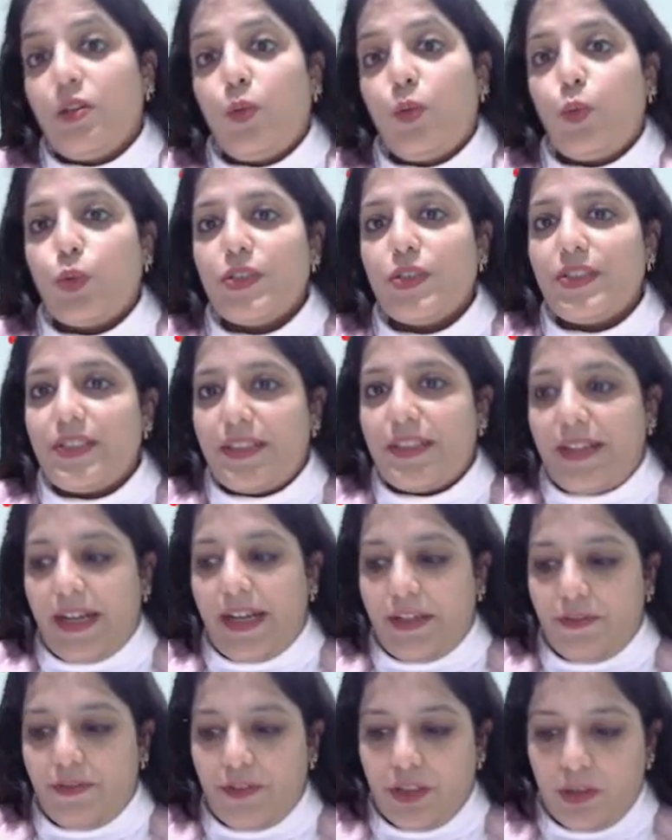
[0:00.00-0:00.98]
was
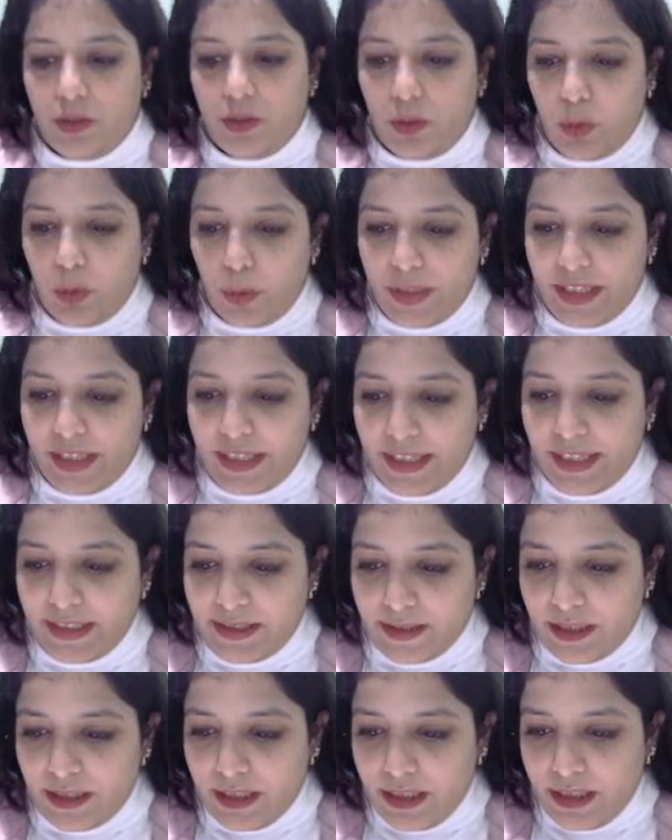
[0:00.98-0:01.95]
derived. Okay
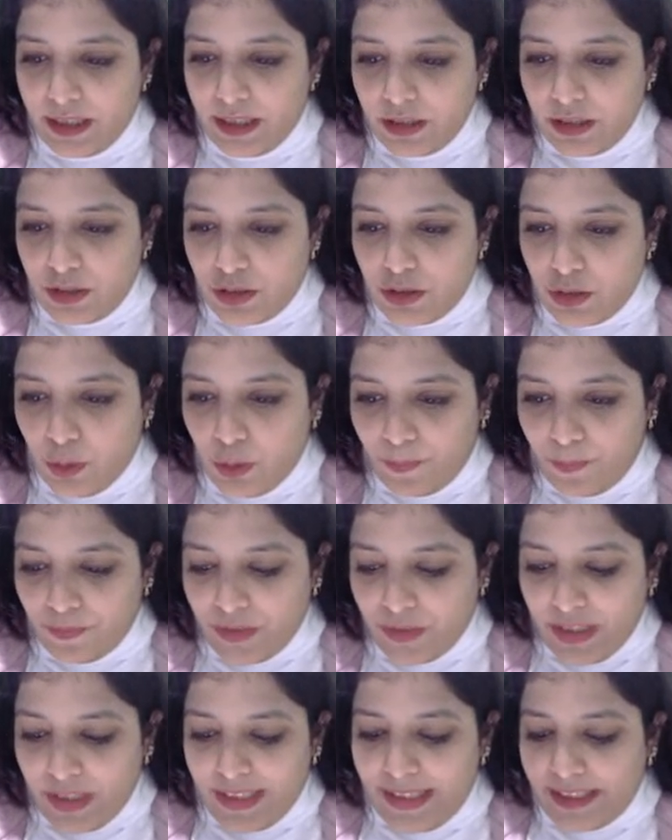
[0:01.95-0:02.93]
guys. So
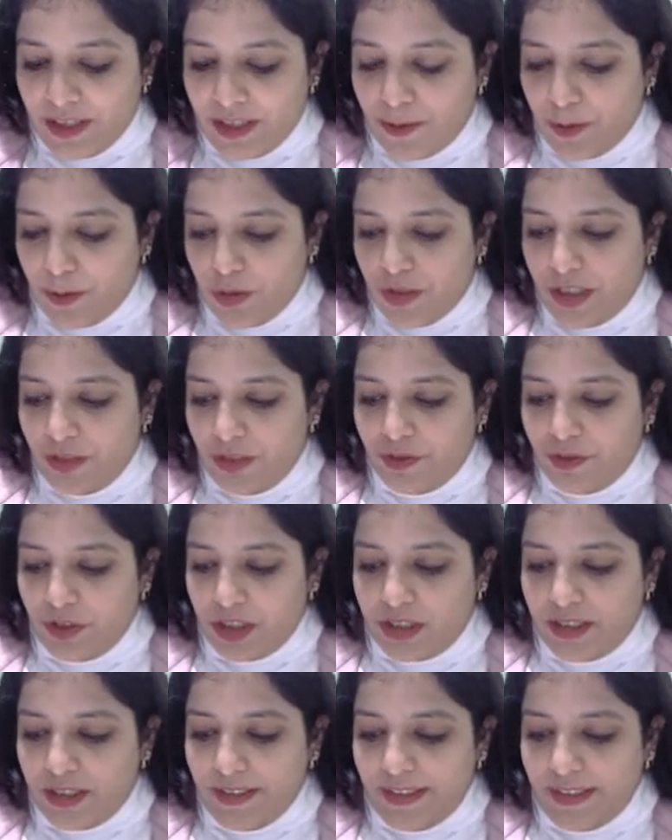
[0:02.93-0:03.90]
let's proceed
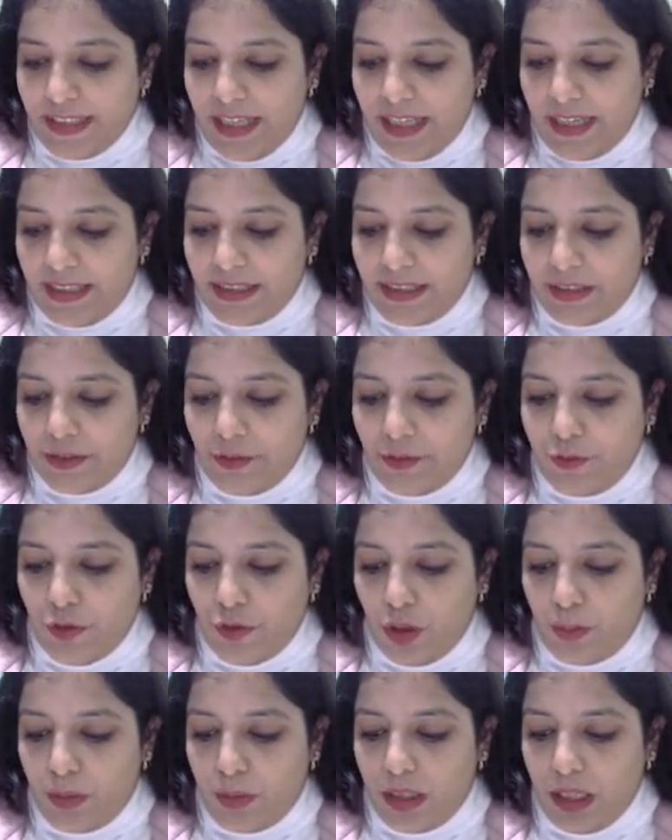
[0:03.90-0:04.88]
further regarding the
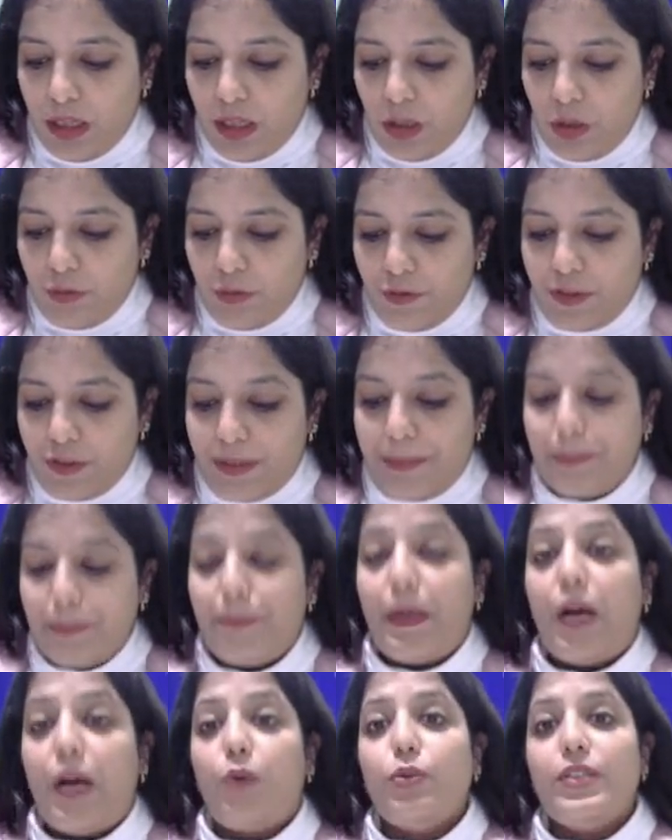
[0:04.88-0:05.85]
formula of
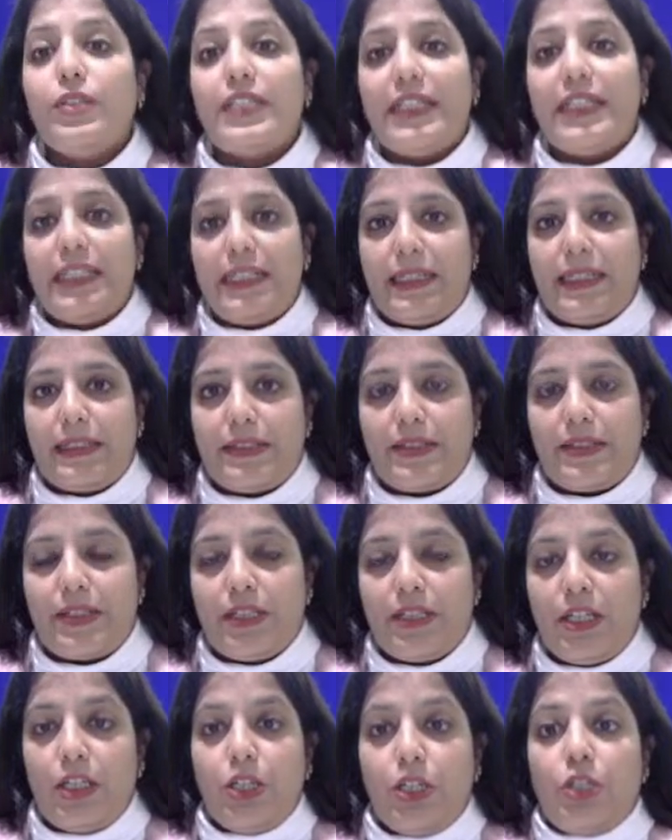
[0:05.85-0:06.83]
compound interest.
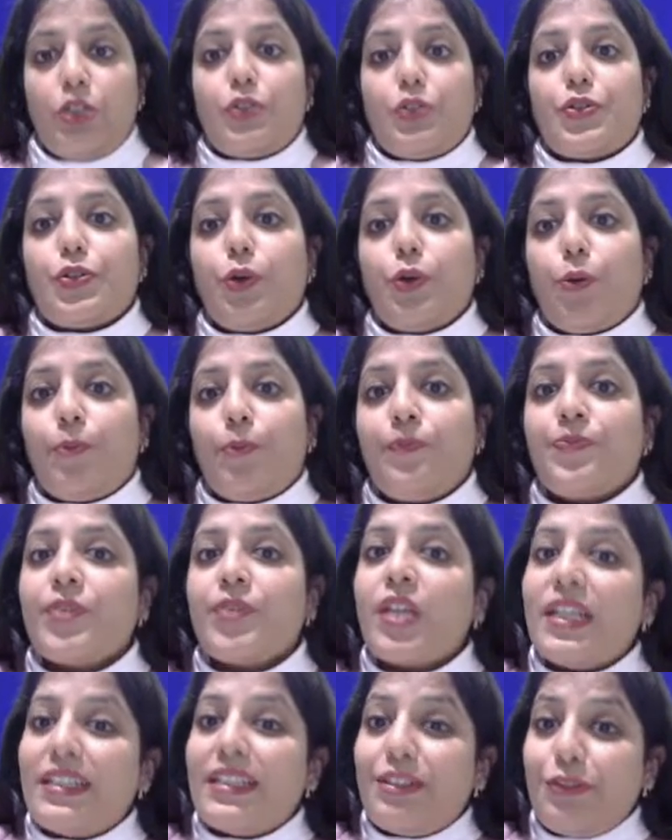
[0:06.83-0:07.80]
So
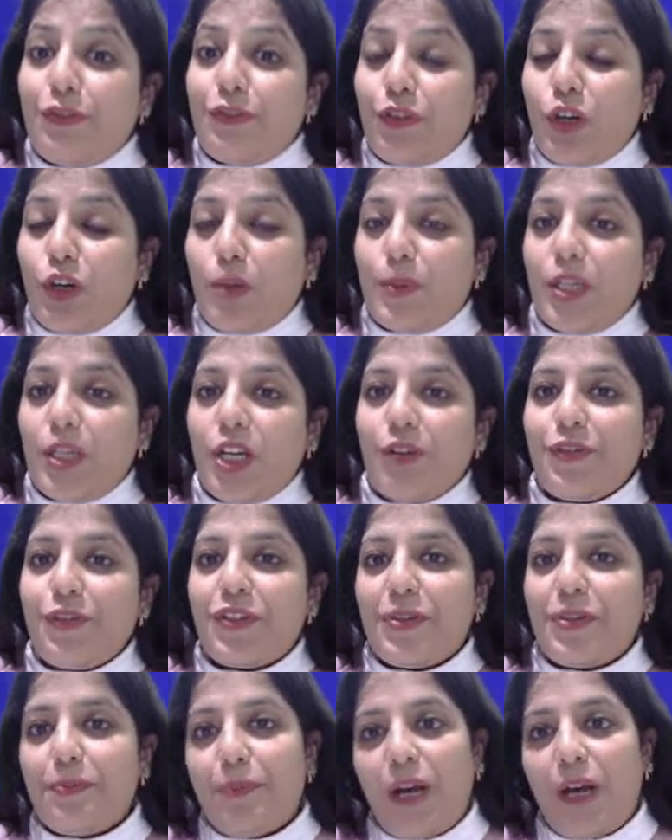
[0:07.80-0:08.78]
the formula of
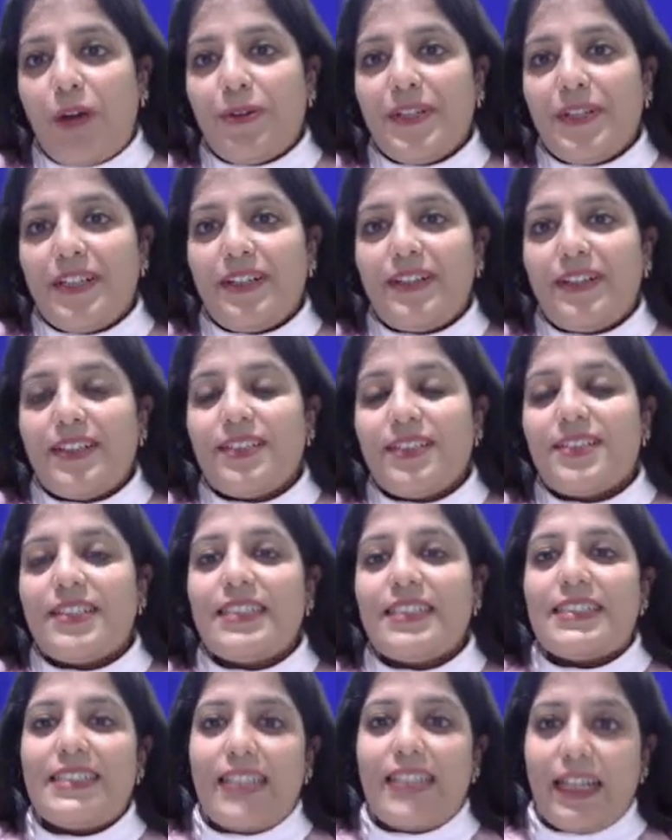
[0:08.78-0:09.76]
compound interest
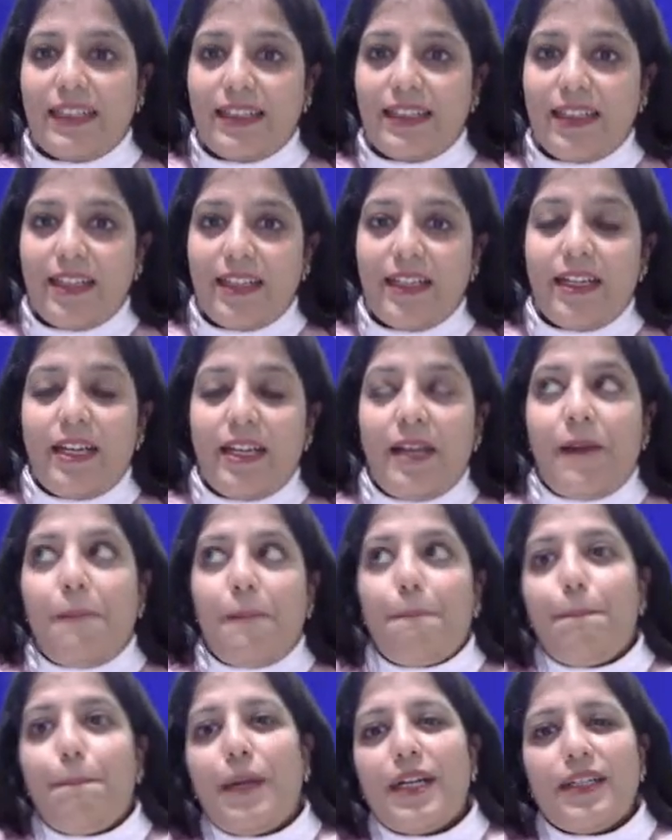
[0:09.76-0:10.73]
is nothing
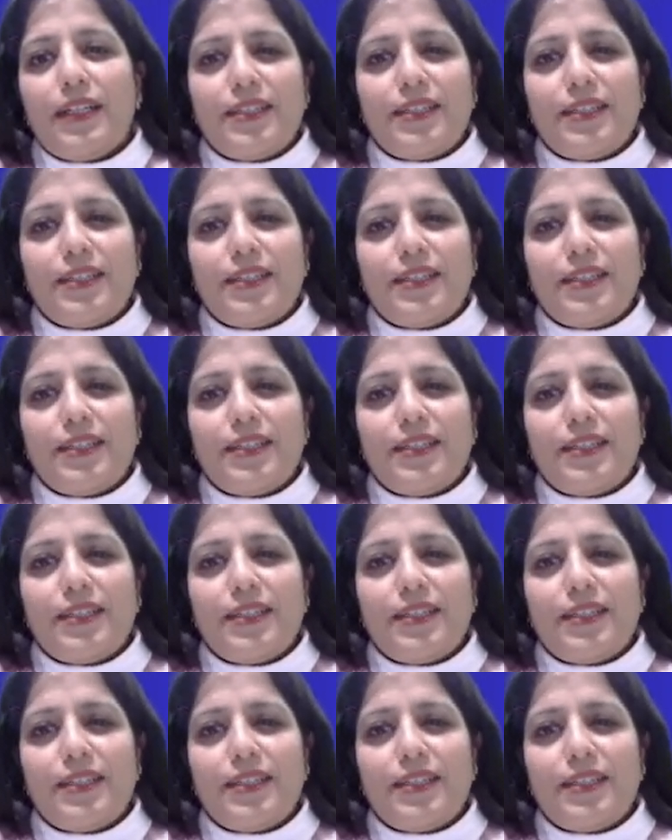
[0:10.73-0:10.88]
but a